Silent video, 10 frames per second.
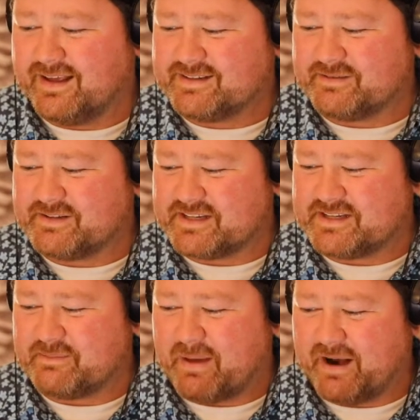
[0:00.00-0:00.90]
Somebody
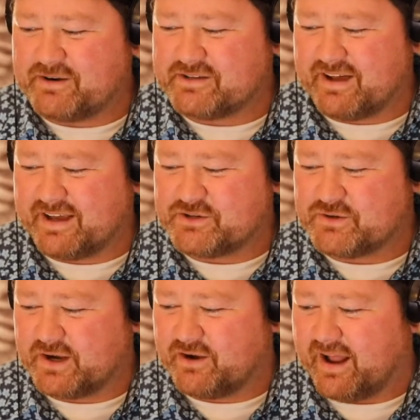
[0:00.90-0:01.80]
says it matters if I can
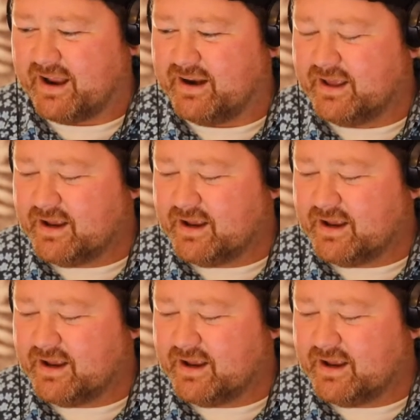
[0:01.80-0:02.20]
drink or not.